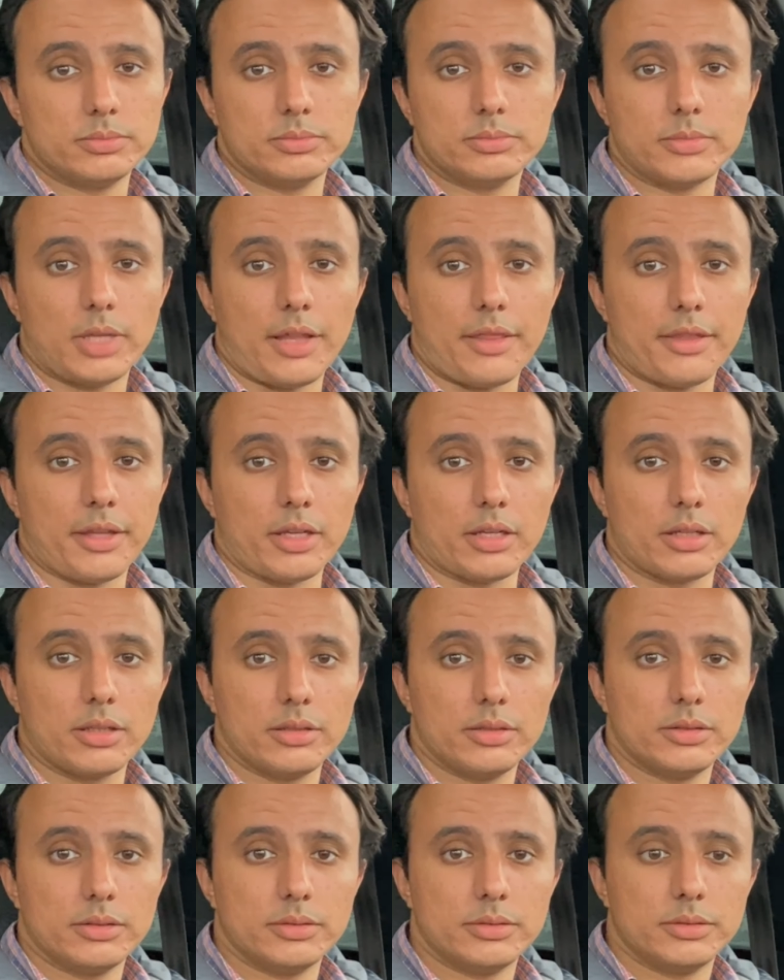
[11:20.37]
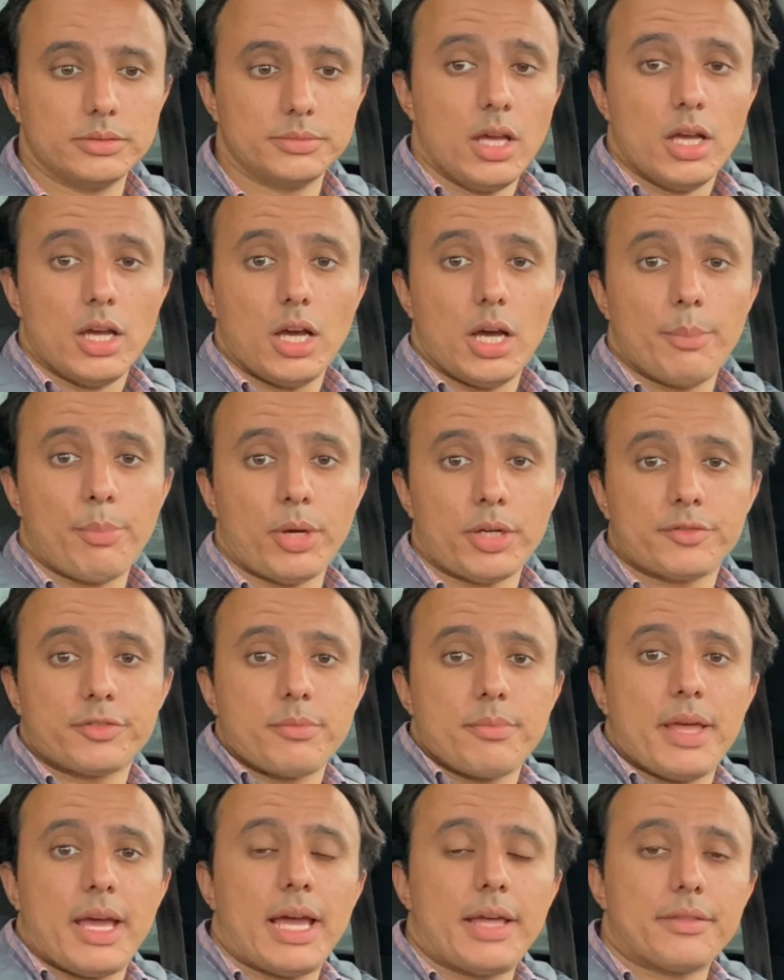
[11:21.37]
I think. Apart
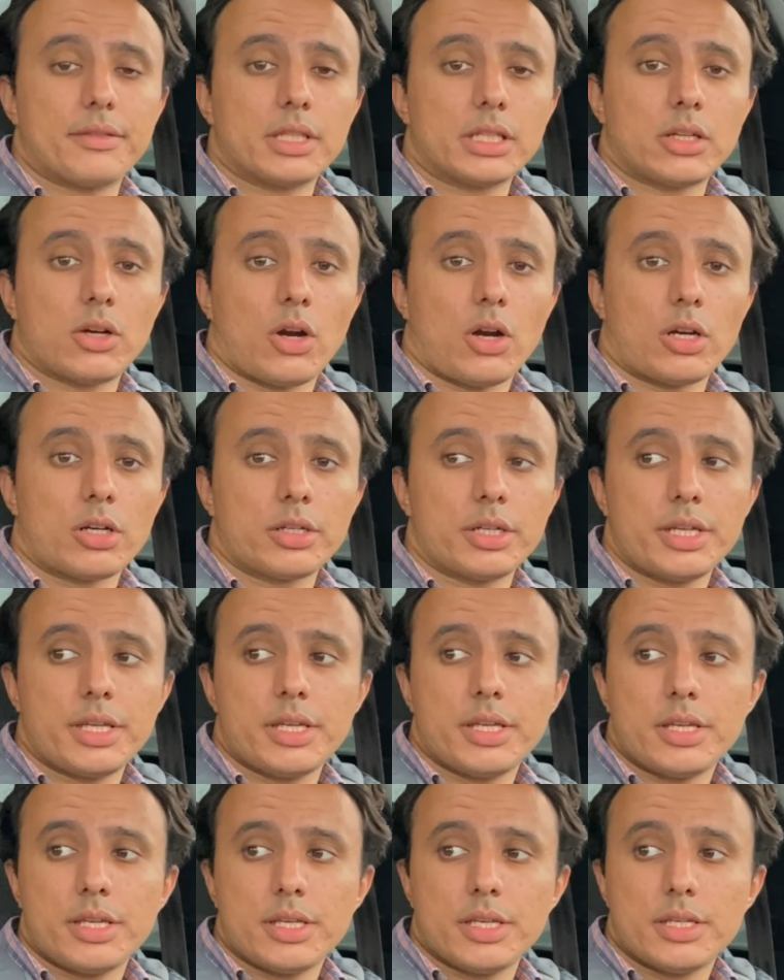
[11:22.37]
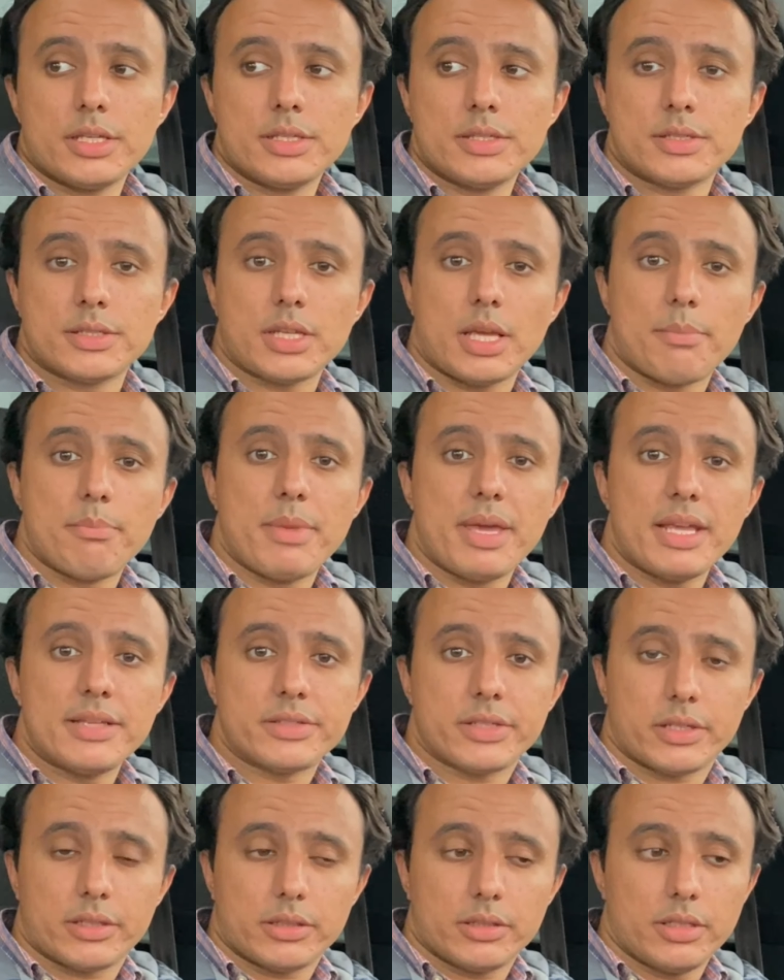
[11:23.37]
from that, the car is
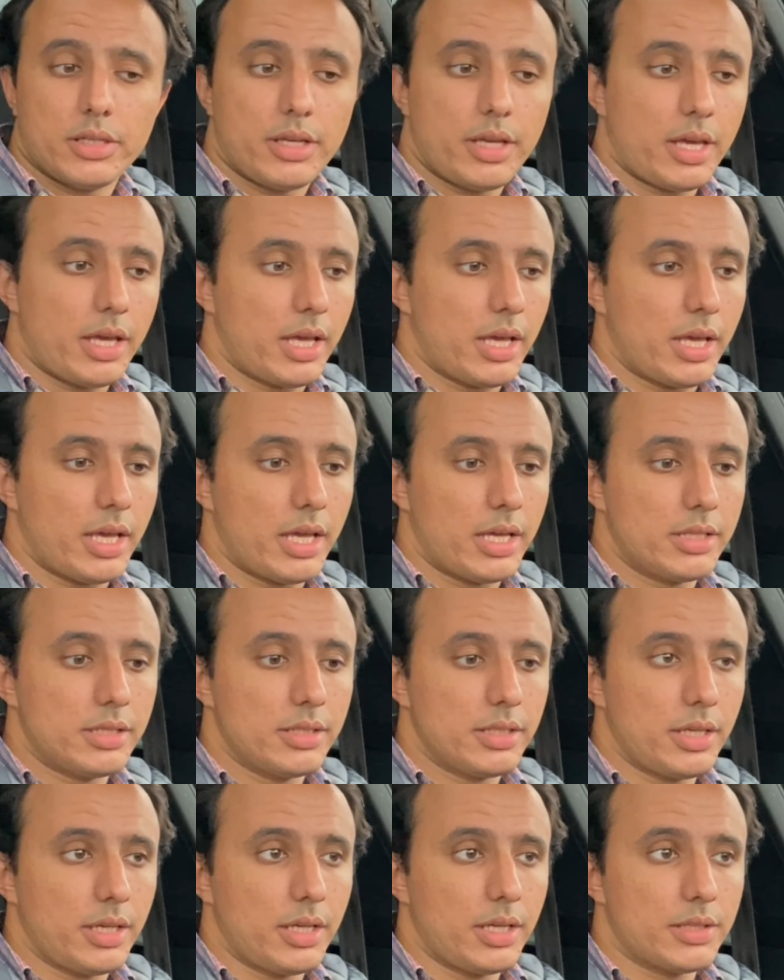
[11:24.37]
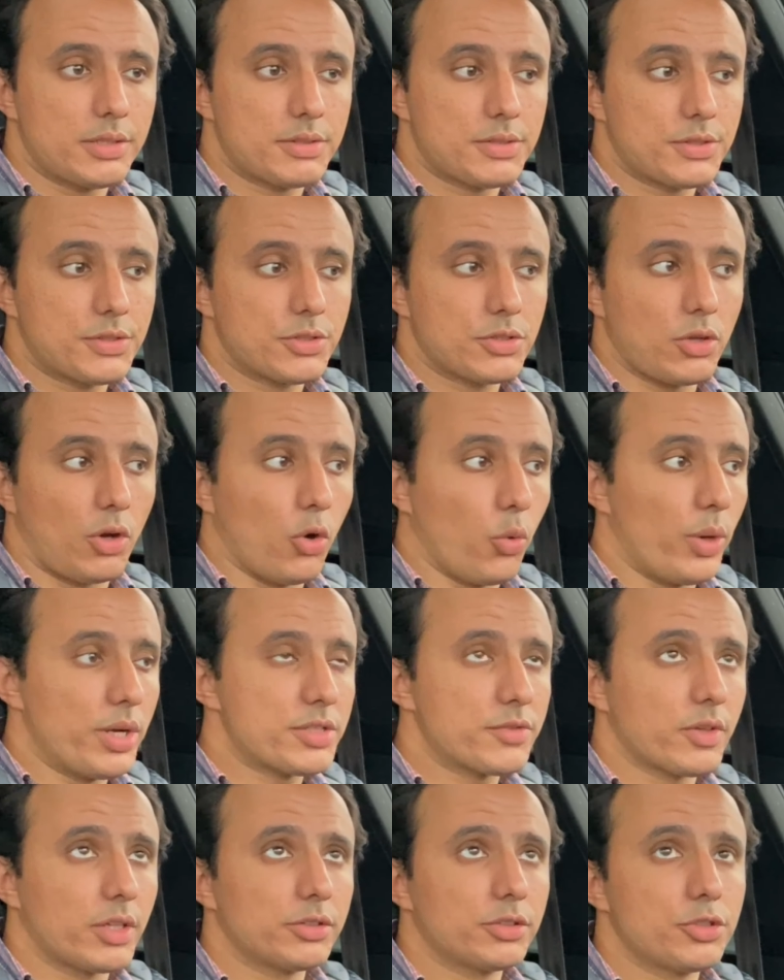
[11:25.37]
amazing and it's always
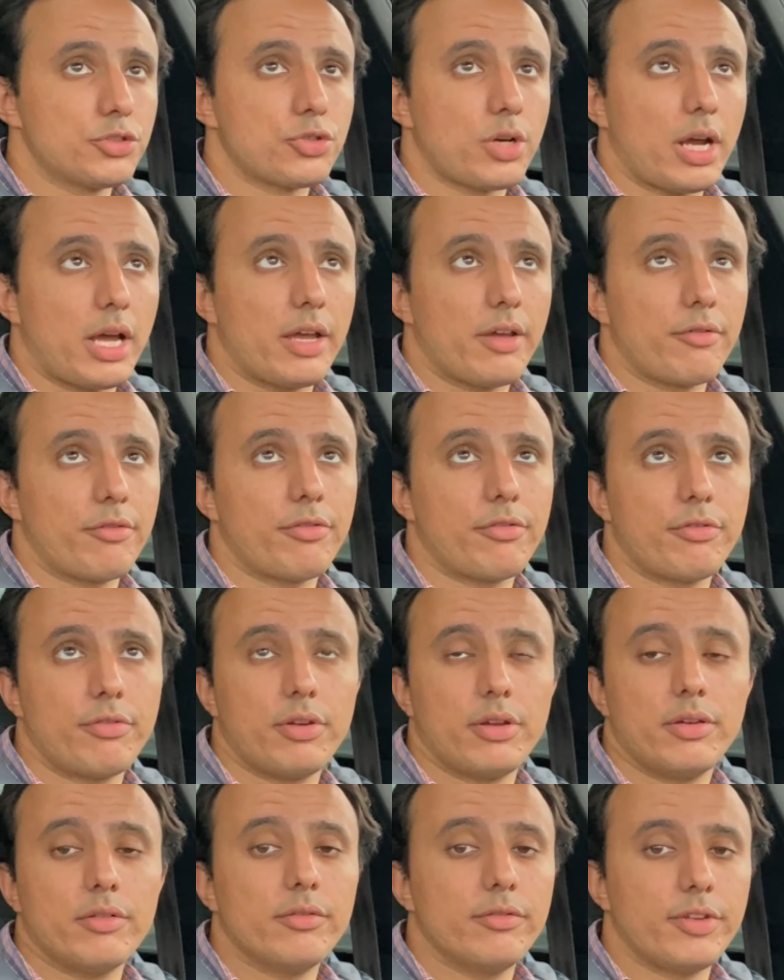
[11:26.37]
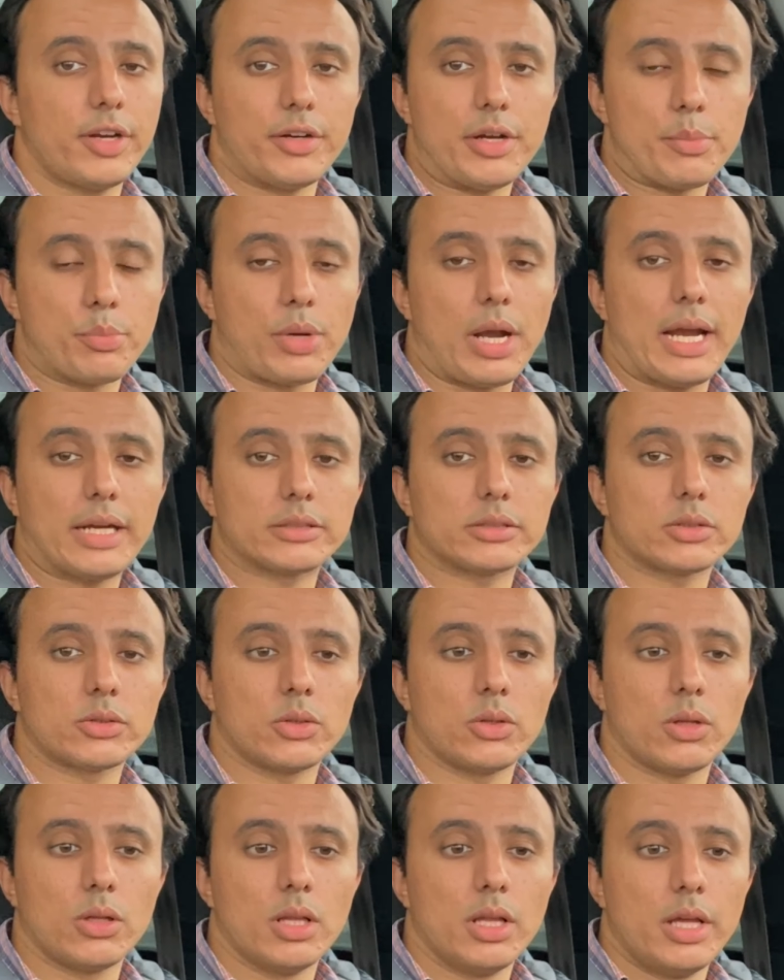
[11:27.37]
fun to drive, very
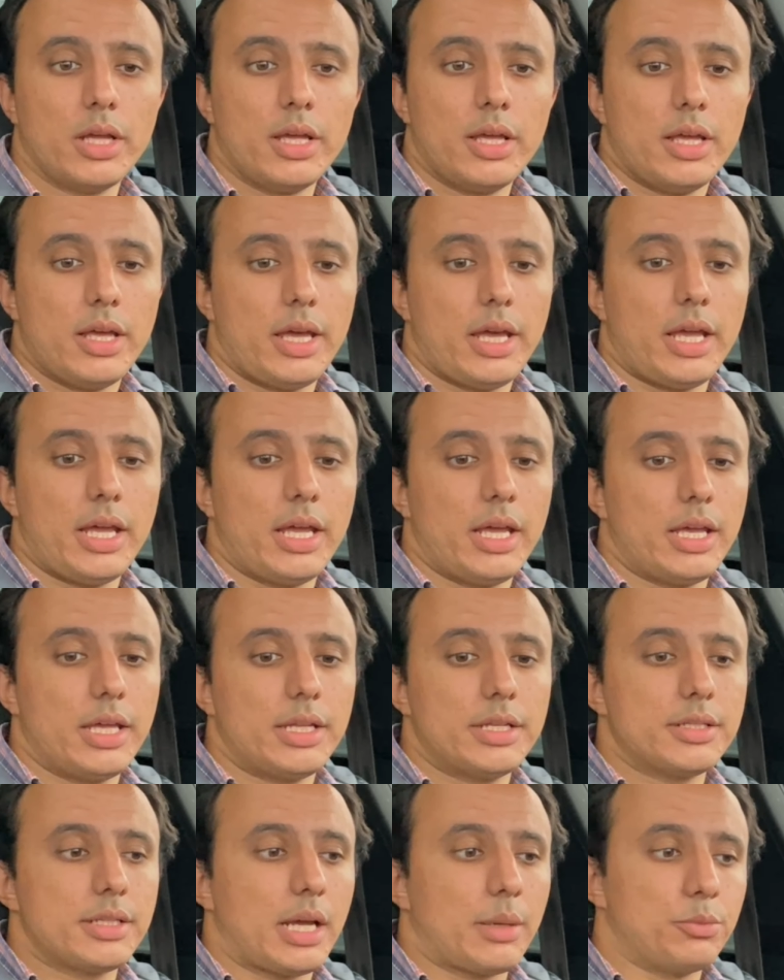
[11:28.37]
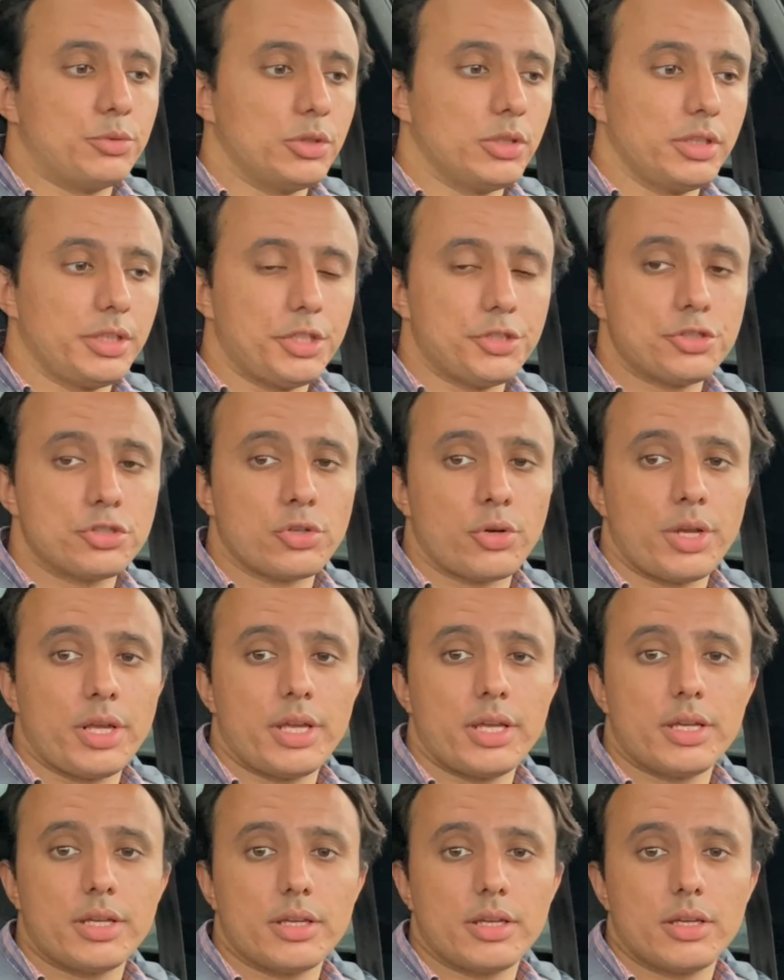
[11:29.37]
practical, and I'm really
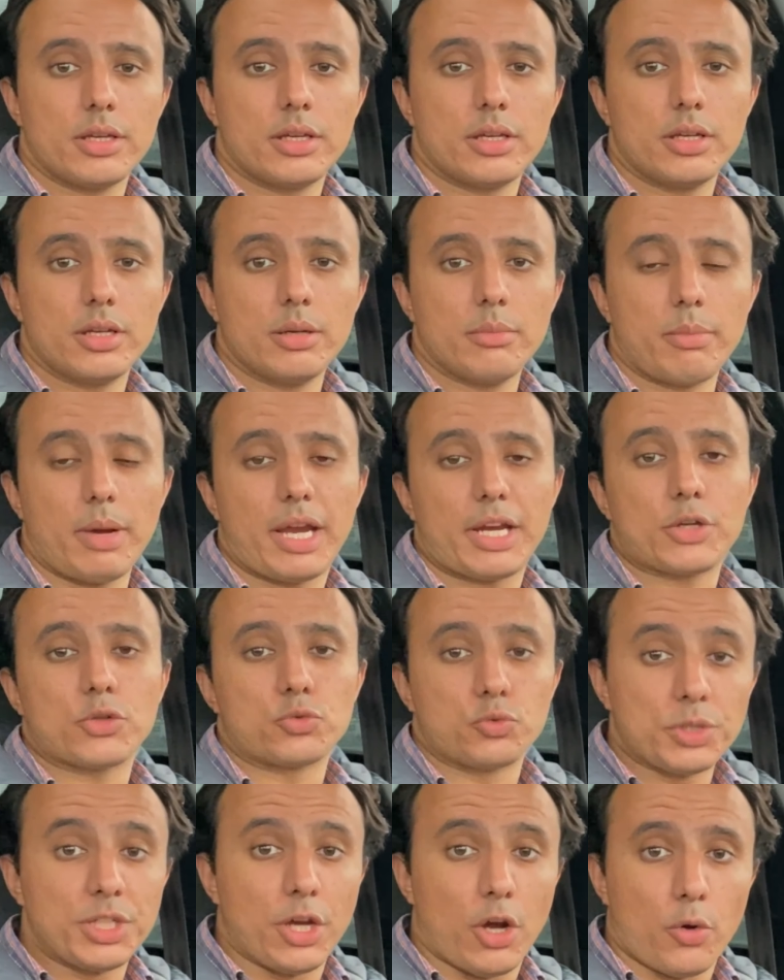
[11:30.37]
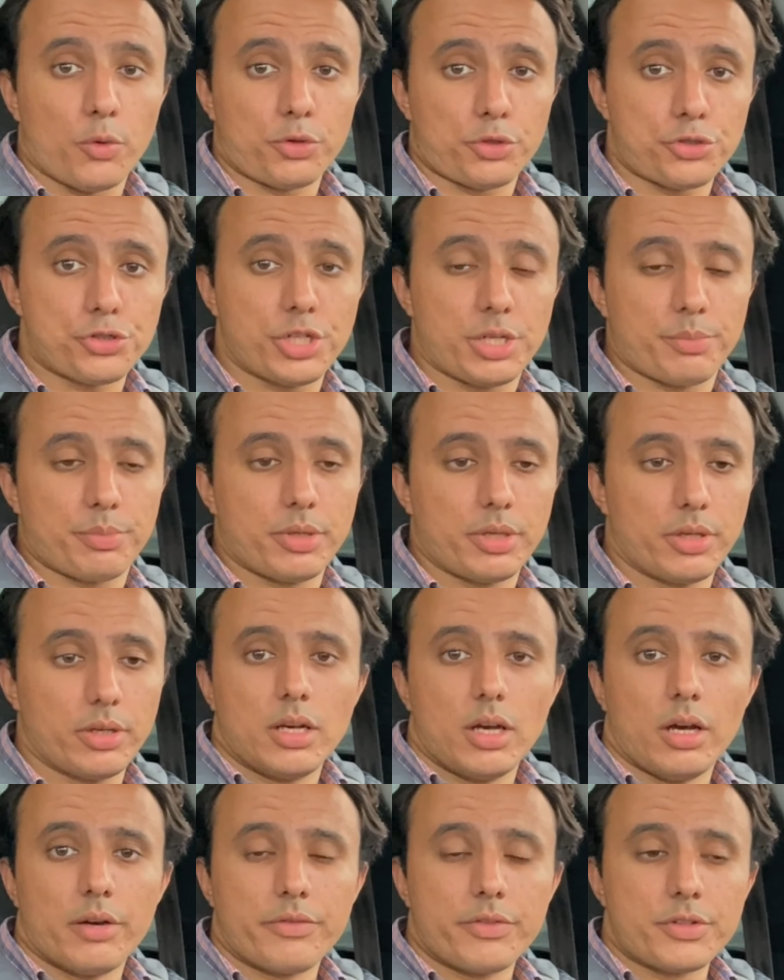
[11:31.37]
enjoying my re-ownership
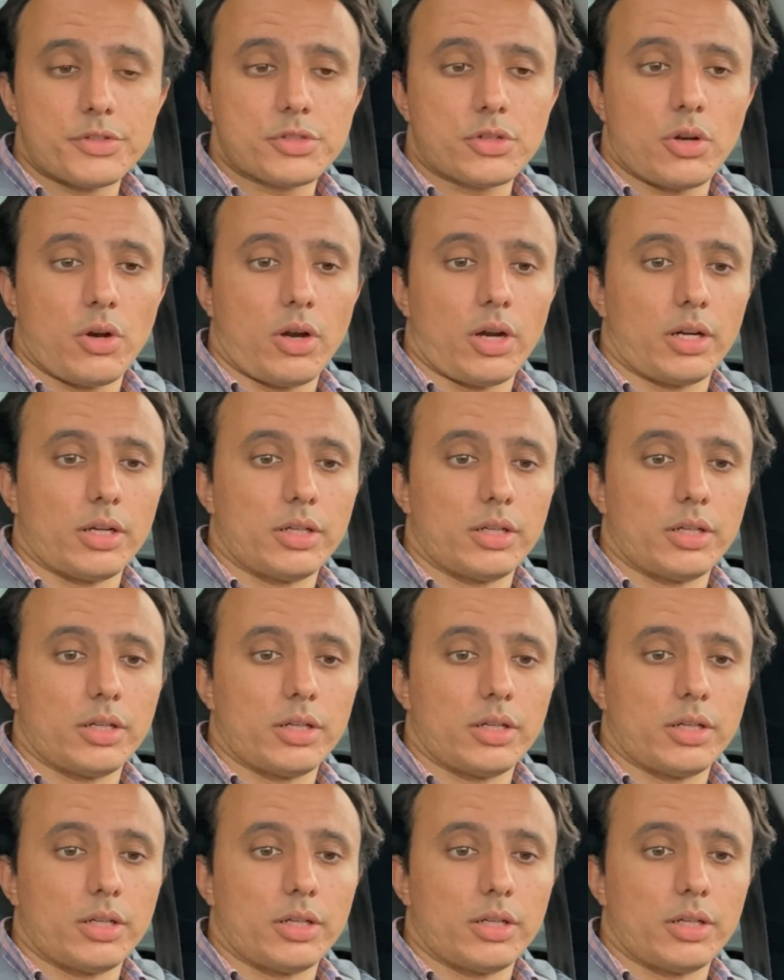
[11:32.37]
of this car.